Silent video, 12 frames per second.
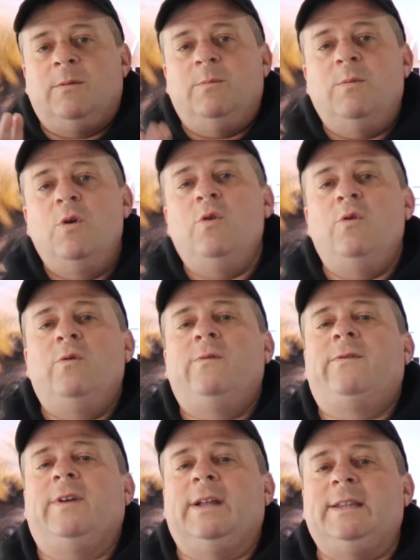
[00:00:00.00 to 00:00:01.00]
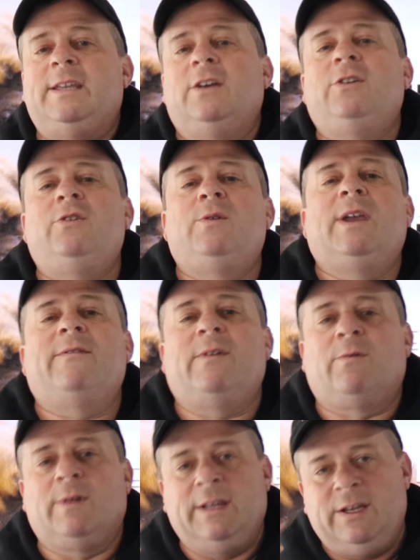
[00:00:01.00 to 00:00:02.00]
move until you give a
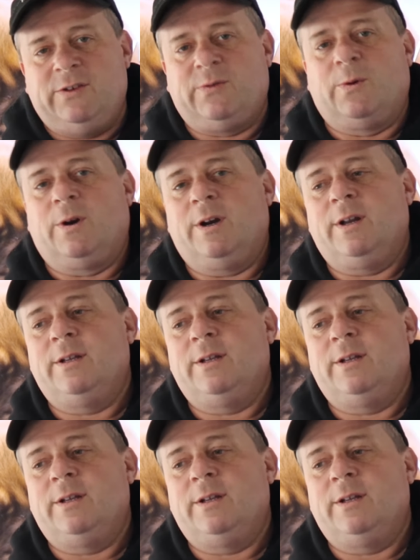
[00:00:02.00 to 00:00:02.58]
release word.